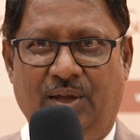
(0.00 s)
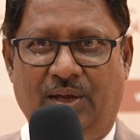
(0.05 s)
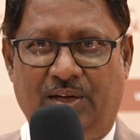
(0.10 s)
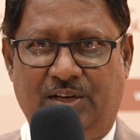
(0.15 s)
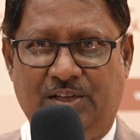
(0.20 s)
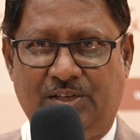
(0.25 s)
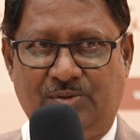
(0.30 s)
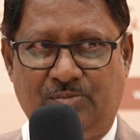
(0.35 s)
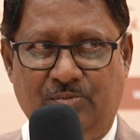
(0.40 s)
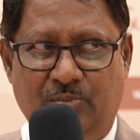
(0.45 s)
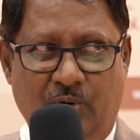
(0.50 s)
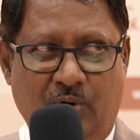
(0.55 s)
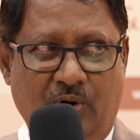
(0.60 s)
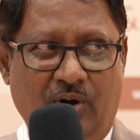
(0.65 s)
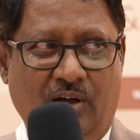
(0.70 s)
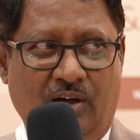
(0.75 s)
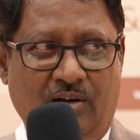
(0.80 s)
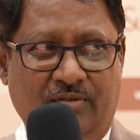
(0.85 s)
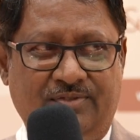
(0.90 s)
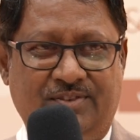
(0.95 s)
It is
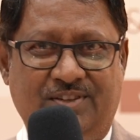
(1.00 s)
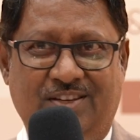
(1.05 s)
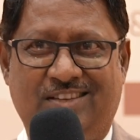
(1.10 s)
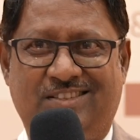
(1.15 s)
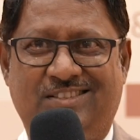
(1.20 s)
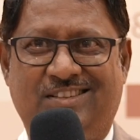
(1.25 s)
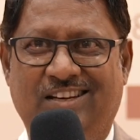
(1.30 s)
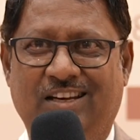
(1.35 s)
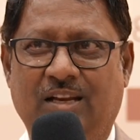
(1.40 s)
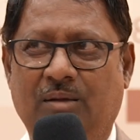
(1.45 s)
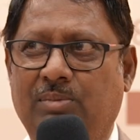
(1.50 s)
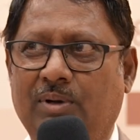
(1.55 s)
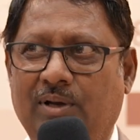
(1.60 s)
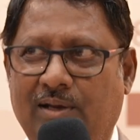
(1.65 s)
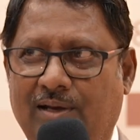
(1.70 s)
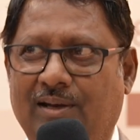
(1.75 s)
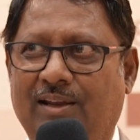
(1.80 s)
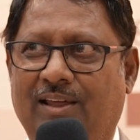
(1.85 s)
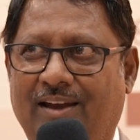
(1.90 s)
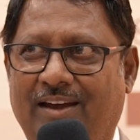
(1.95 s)
more of sustainable
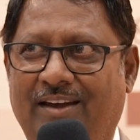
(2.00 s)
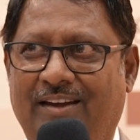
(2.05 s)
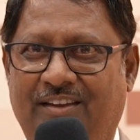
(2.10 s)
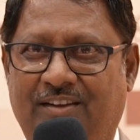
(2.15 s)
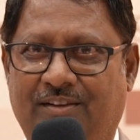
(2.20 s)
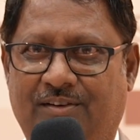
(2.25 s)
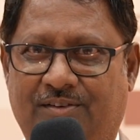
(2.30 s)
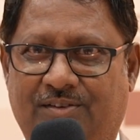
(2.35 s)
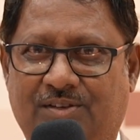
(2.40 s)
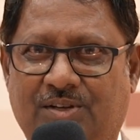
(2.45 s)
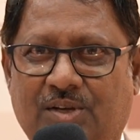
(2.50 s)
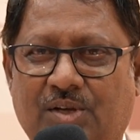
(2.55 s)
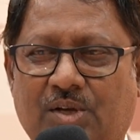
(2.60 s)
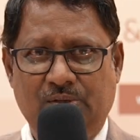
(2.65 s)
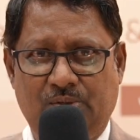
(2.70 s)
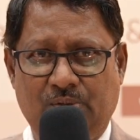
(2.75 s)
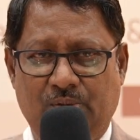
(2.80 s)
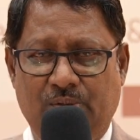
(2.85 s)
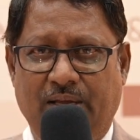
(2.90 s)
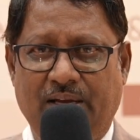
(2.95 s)
ingredients.
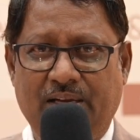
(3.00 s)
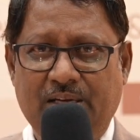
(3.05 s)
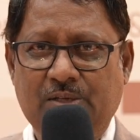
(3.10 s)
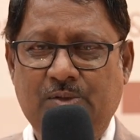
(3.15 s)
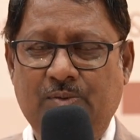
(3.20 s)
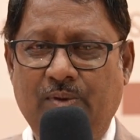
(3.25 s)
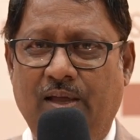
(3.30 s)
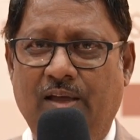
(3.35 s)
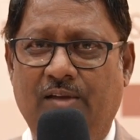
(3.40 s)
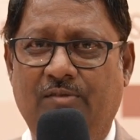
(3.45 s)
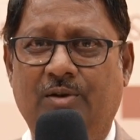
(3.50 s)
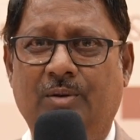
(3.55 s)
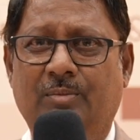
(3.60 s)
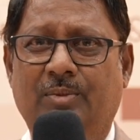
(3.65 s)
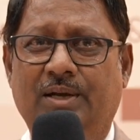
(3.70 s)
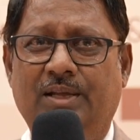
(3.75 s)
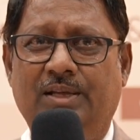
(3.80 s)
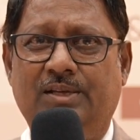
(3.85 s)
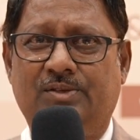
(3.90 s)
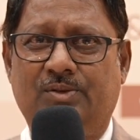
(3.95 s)
So that is why
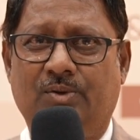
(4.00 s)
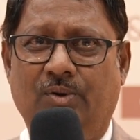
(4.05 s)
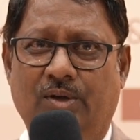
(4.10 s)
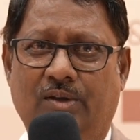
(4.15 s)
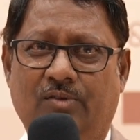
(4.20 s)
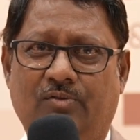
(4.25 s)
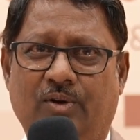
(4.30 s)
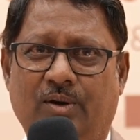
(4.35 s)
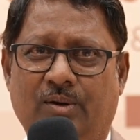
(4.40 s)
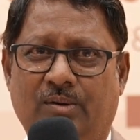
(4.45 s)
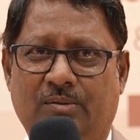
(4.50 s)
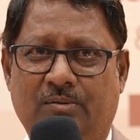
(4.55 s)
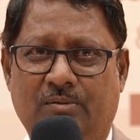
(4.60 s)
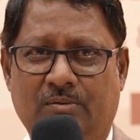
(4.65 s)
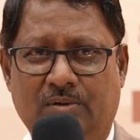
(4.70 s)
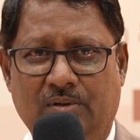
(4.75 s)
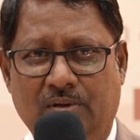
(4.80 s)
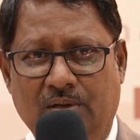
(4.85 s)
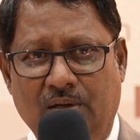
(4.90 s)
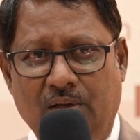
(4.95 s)
everybody is going for
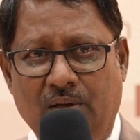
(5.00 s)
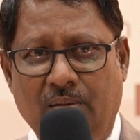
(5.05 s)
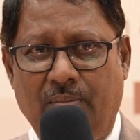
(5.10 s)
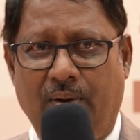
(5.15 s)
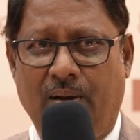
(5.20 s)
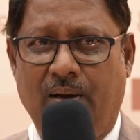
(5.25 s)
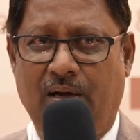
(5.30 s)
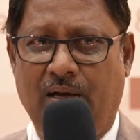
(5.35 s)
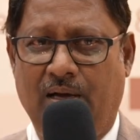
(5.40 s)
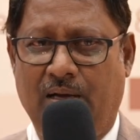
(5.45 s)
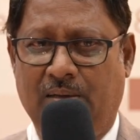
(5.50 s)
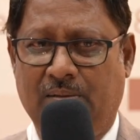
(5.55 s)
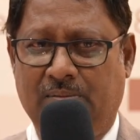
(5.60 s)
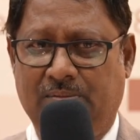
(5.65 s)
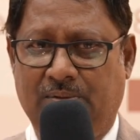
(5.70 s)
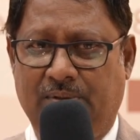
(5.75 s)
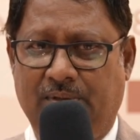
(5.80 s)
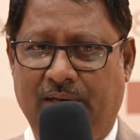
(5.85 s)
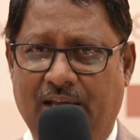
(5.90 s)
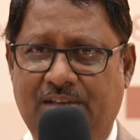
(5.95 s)

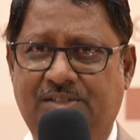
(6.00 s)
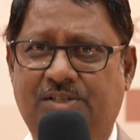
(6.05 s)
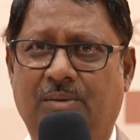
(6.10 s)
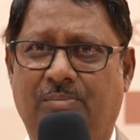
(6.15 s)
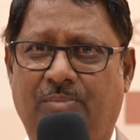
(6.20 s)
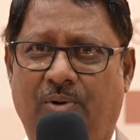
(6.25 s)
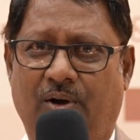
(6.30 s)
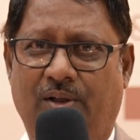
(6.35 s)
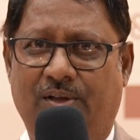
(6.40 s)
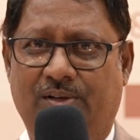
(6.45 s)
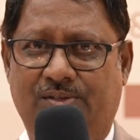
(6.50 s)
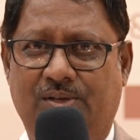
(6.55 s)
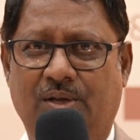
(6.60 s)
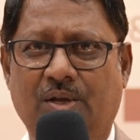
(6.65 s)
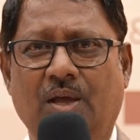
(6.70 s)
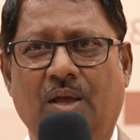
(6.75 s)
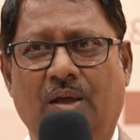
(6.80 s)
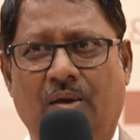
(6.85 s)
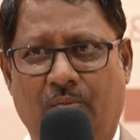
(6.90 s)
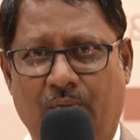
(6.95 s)
natural products.
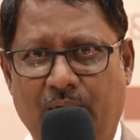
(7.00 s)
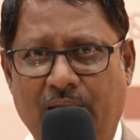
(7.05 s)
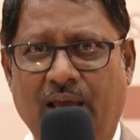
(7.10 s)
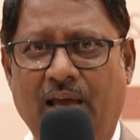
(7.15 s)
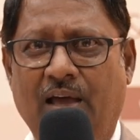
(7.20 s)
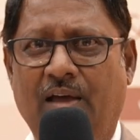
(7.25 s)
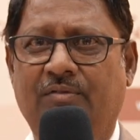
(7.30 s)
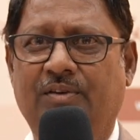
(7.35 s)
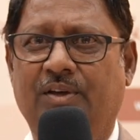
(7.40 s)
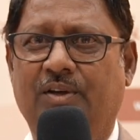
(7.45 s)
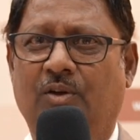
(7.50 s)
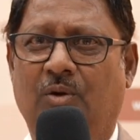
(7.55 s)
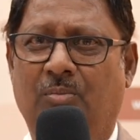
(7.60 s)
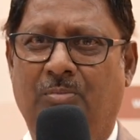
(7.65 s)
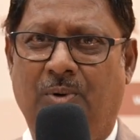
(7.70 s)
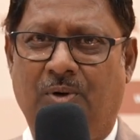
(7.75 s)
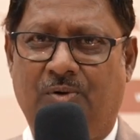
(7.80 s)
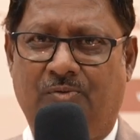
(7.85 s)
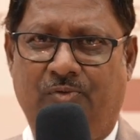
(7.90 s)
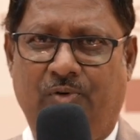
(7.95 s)
We have in our
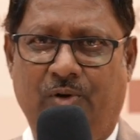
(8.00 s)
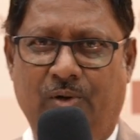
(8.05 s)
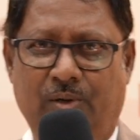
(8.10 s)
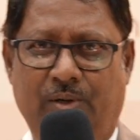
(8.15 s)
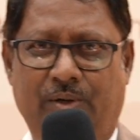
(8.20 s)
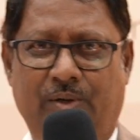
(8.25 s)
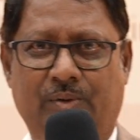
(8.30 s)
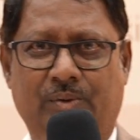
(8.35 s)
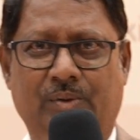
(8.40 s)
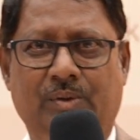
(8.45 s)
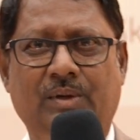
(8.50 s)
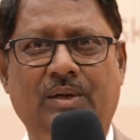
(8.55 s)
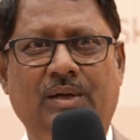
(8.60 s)
portfolio